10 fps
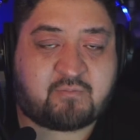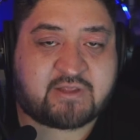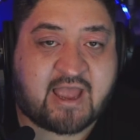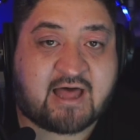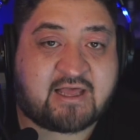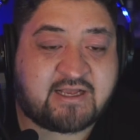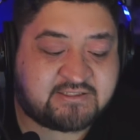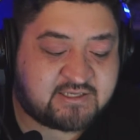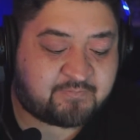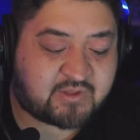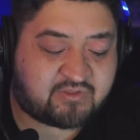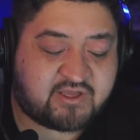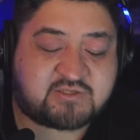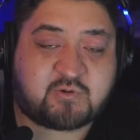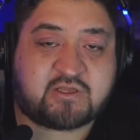allies.
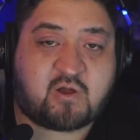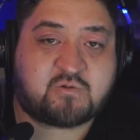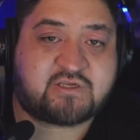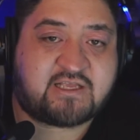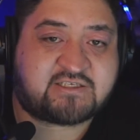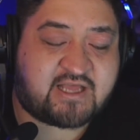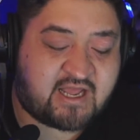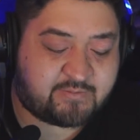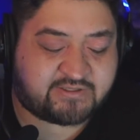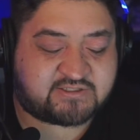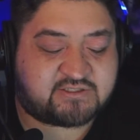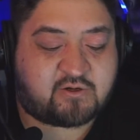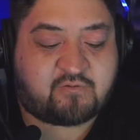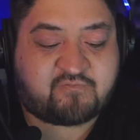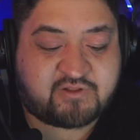This one goes against the enemies.
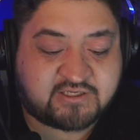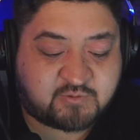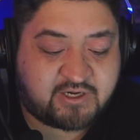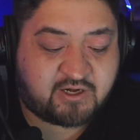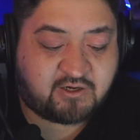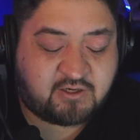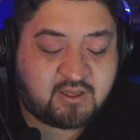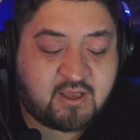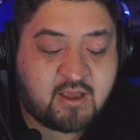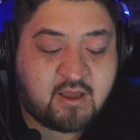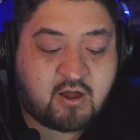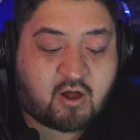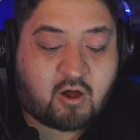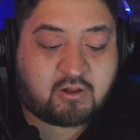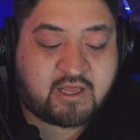So for this one here,
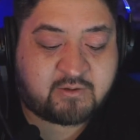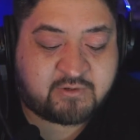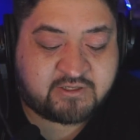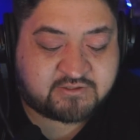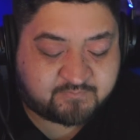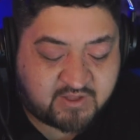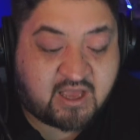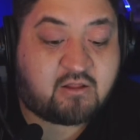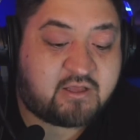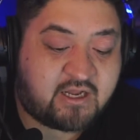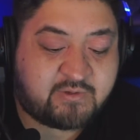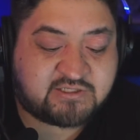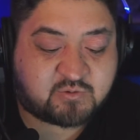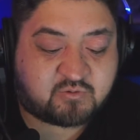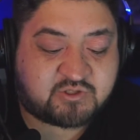all enemies
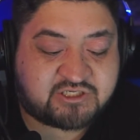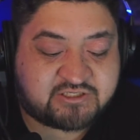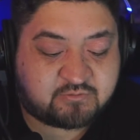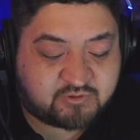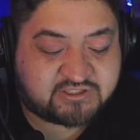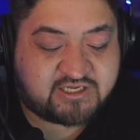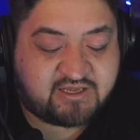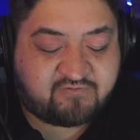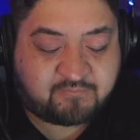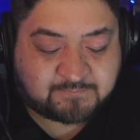will receive